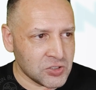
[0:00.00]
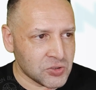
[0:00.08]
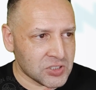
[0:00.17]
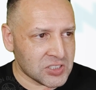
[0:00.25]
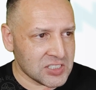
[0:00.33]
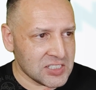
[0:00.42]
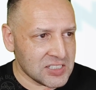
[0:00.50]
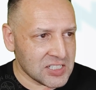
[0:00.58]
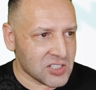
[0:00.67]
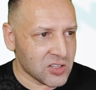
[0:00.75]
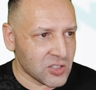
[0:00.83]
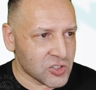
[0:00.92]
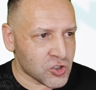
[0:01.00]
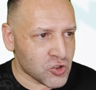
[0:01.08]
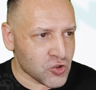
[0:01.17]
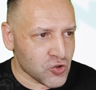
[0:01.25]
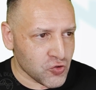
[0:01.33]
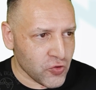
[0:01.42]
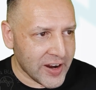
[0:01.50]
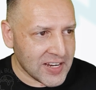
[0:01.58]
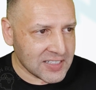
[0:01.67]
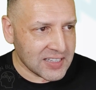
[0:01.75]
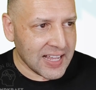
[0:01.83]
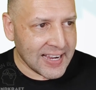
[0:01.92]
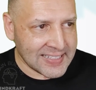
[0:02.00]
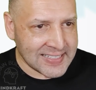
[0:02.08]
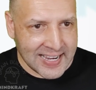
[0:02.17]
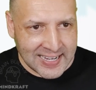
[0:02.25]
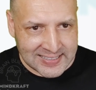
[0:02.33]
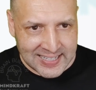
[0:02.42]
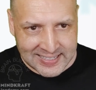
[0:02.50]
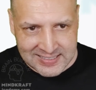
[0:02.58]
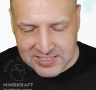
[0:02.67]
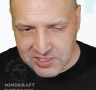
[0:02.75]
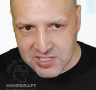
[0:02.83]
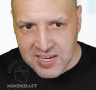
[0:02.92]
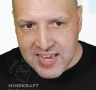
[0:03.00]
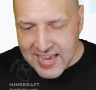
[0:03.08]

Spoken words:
you see this straight line down like this.